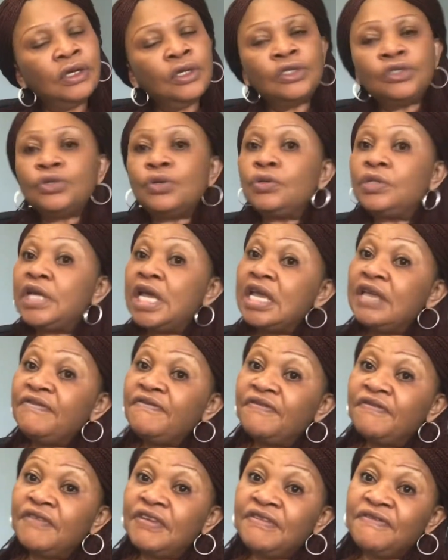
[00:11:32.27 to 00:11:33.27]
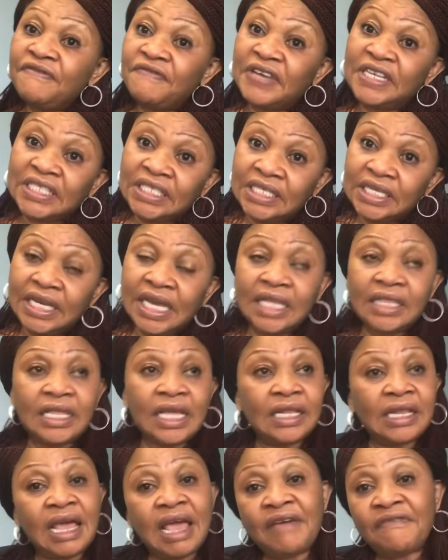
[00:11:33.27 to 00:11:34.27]
So they
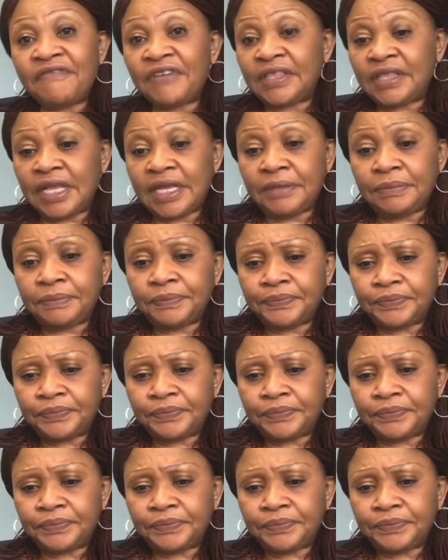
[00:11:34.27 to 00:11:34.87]
investigated everything.